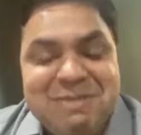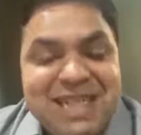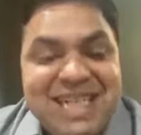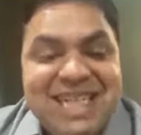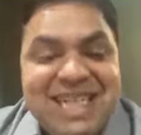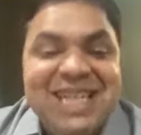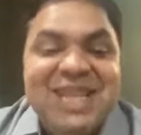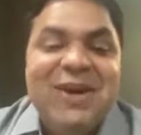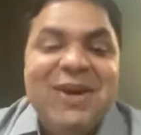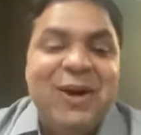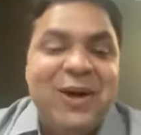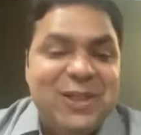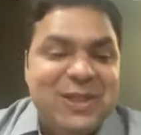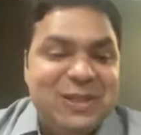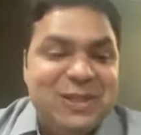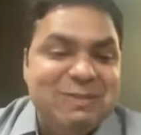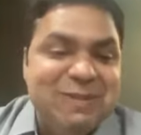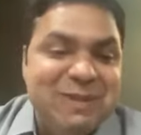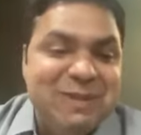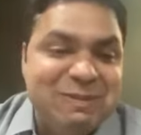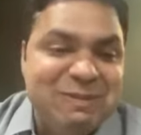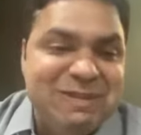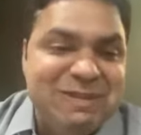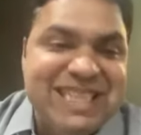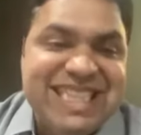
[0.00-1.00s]
build the
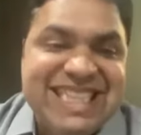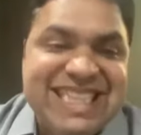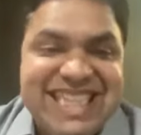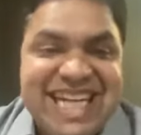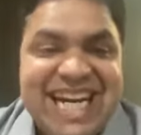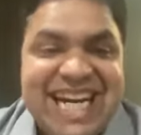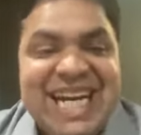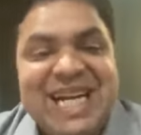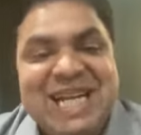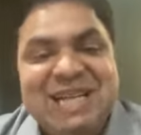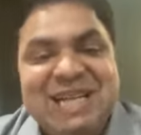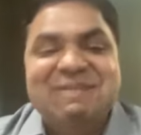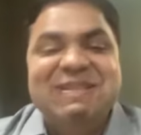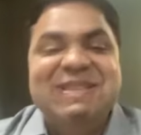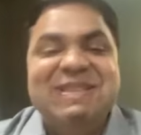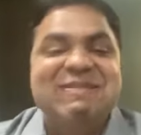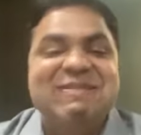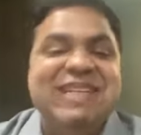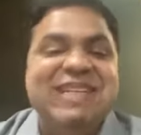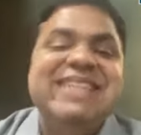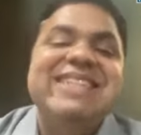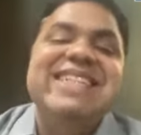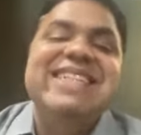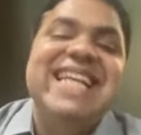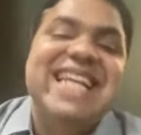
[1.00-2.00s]
automobiles, right? I mean,
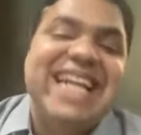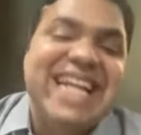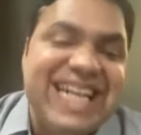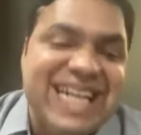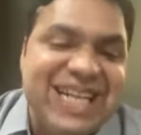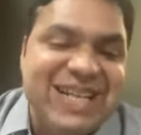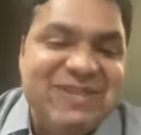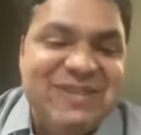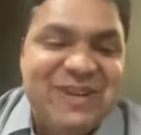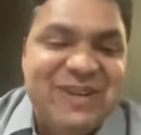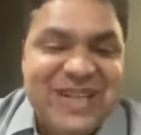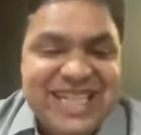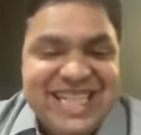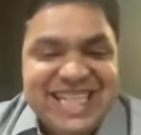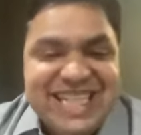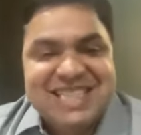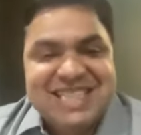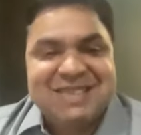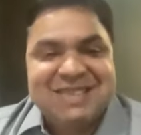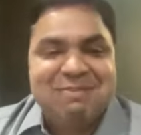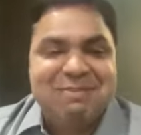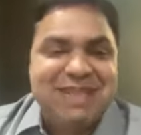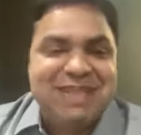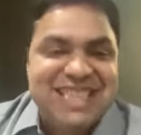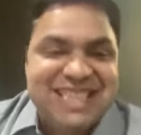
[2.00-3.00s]
we're directly wanting
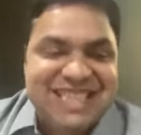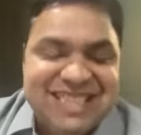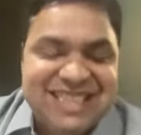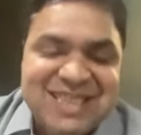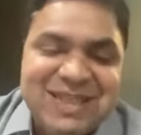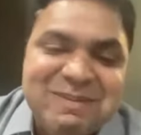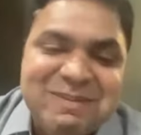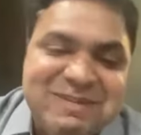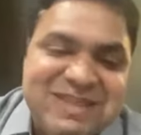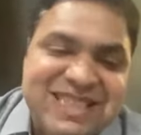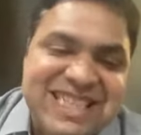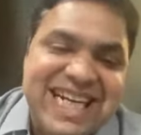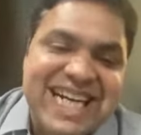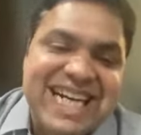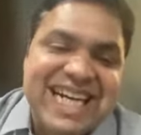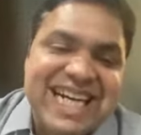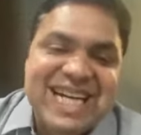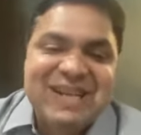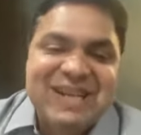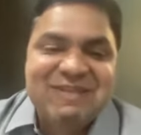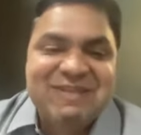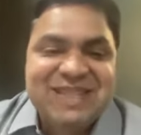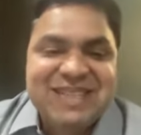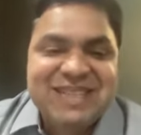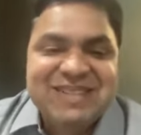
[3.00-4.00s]
spaceships, right?
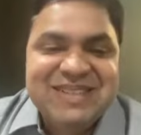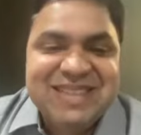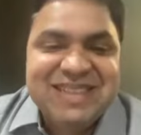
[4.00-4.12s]
I mean,